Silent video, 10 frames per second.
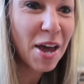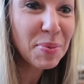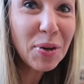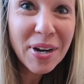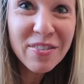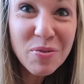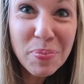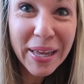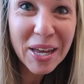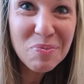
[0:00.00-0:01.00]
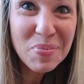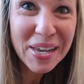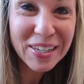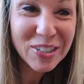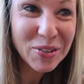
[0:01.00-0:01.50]
And we don't have a plan
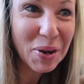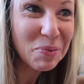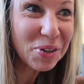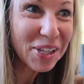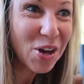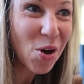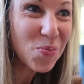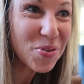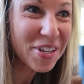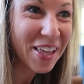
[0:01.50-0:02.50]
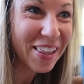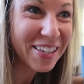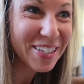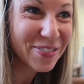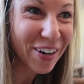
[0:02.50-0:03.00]
B, so I'm really hoping that these